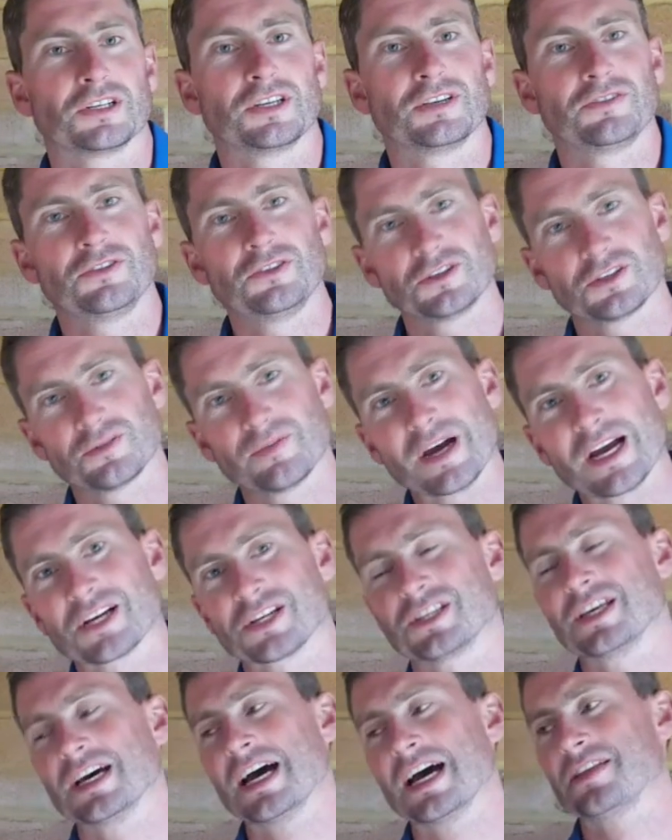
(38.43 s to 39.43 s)
If you
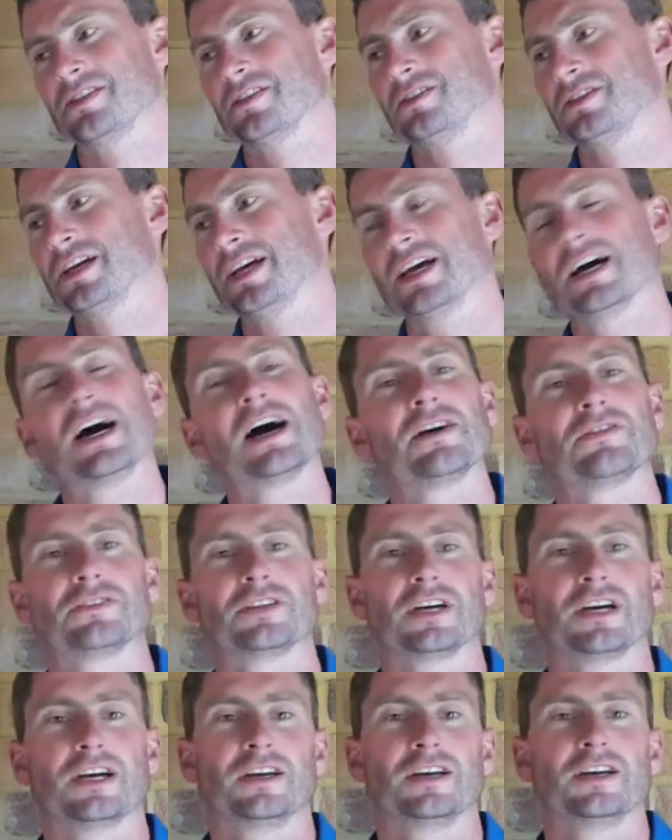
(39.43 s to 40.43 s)
smash that, the day
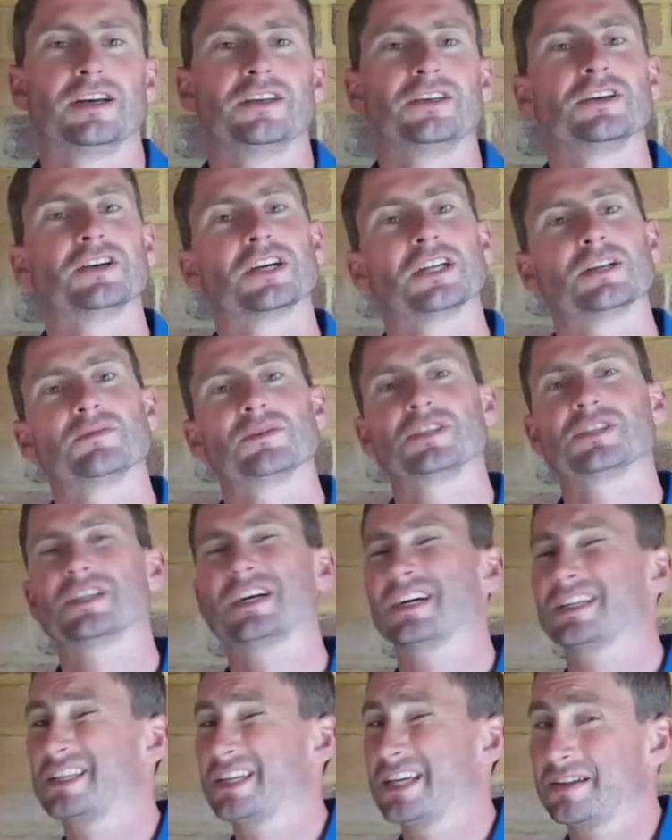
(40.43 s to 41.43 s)
after, you're going to
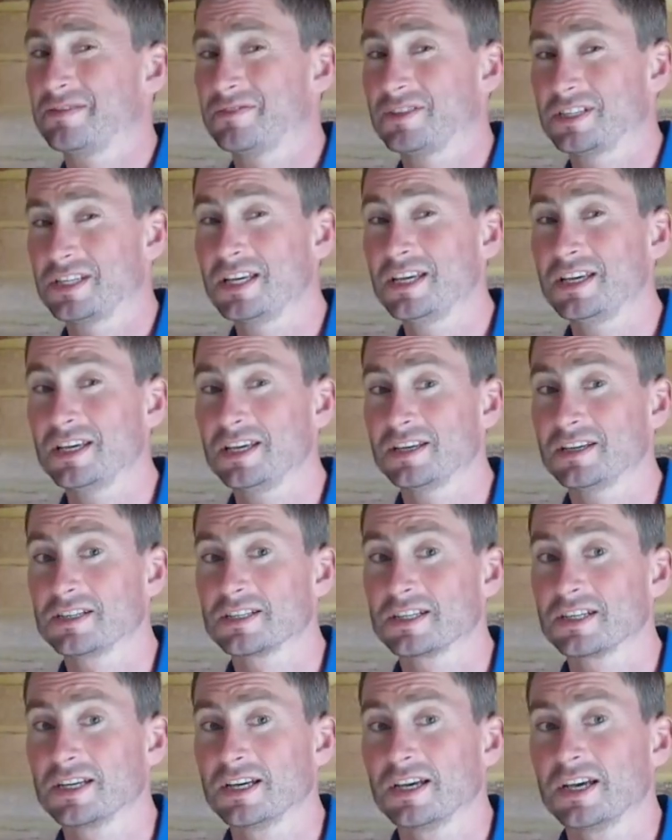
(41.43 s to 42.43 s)
start to get
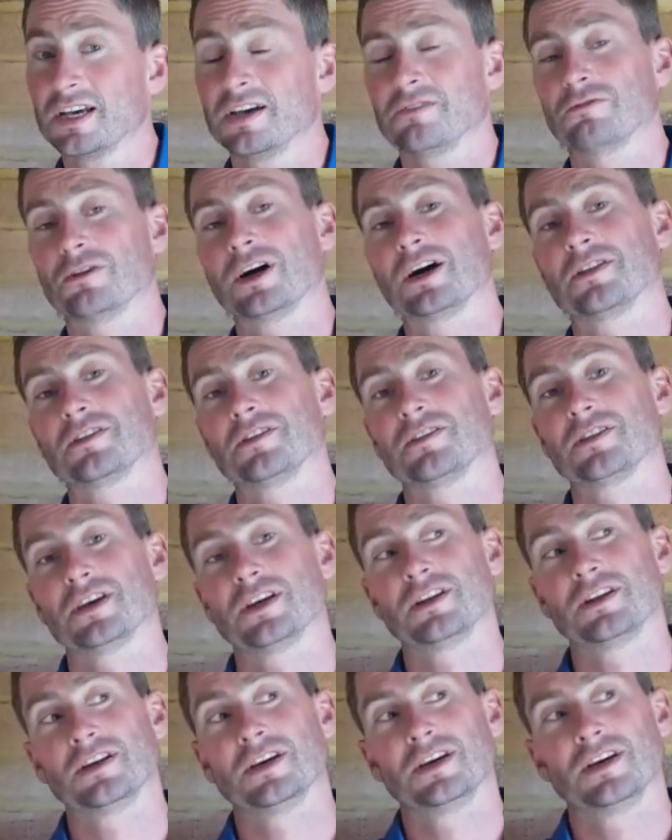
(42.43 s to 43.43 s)
fatigued, rather
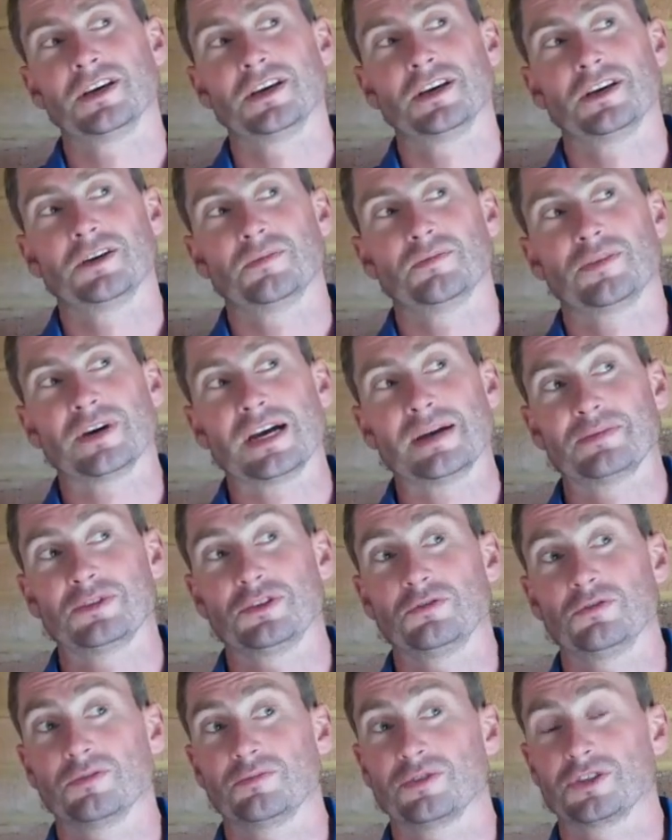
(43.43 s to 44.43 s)
than perhaps
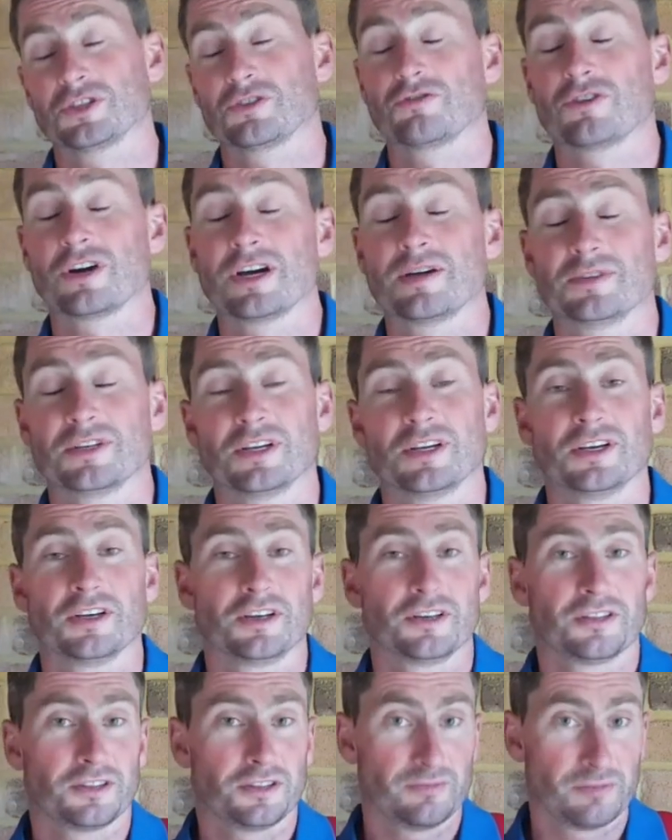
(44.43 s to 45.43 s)
you were prescribed
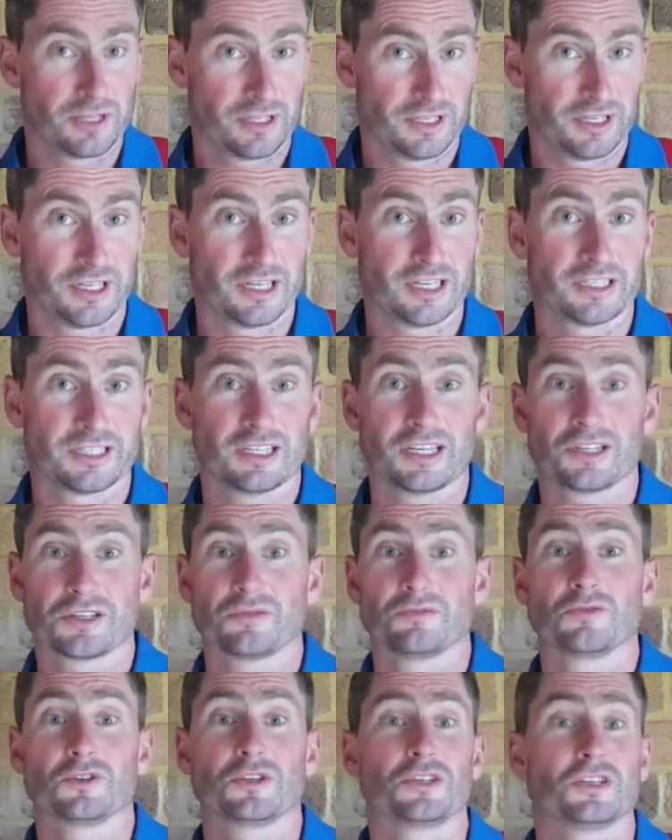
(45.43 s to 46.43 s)
the Monday night
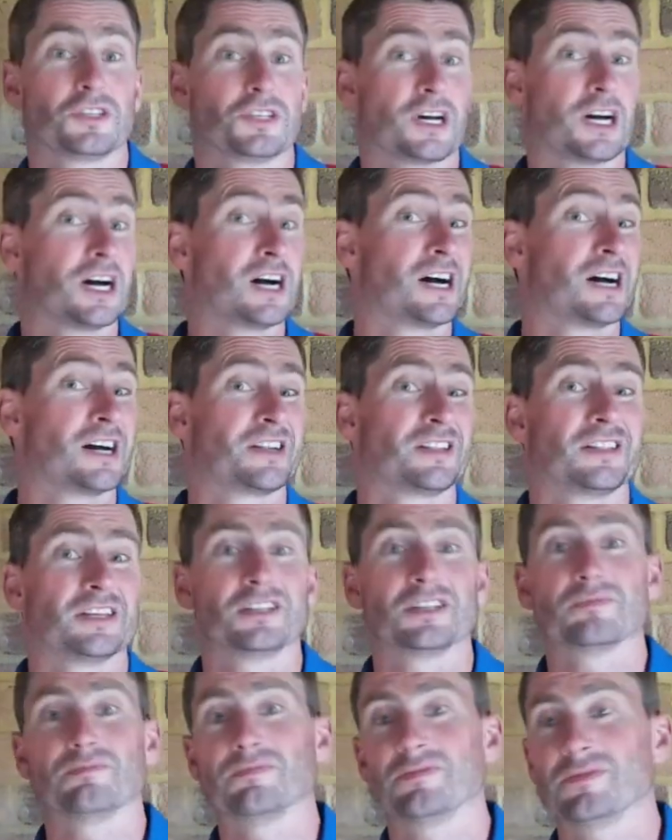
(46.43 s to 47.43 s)
session, which is hard,
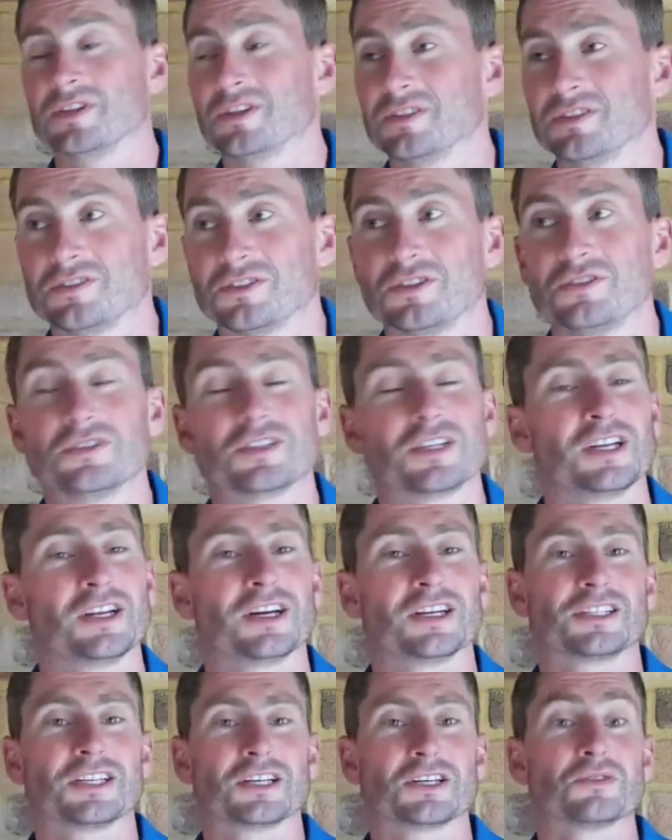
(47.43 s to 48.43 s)
and then the Tuesday
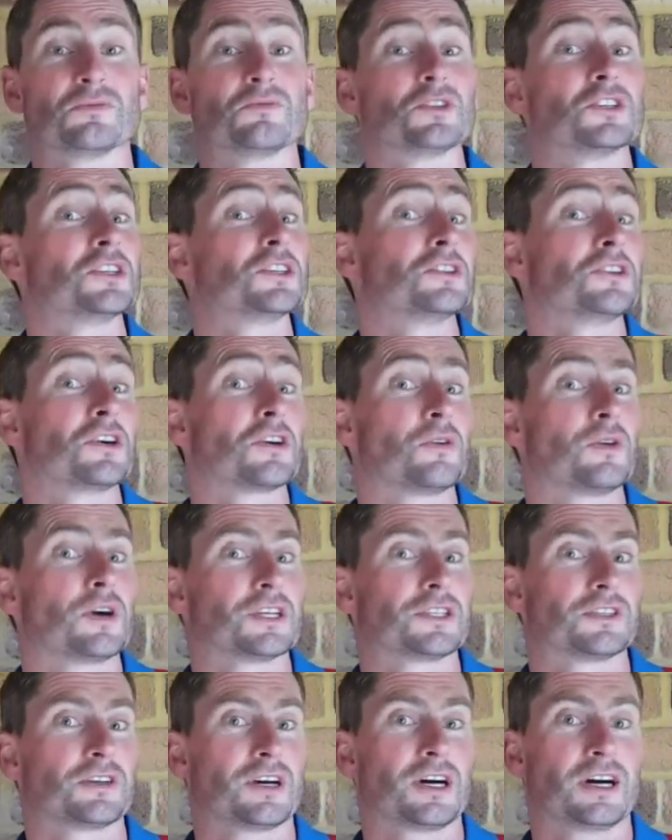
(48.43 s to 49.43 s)
night session, which is not
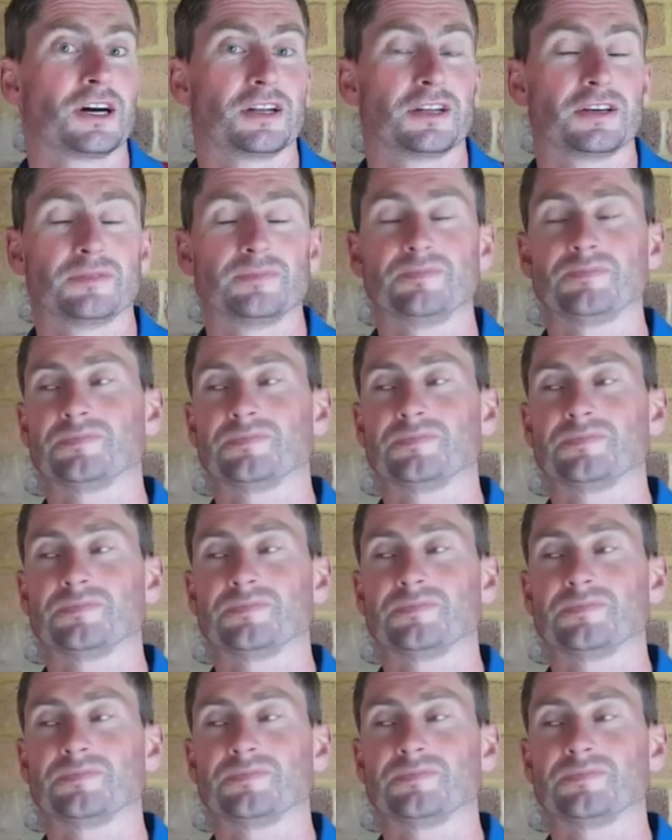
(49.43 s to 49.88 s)
quite so hard.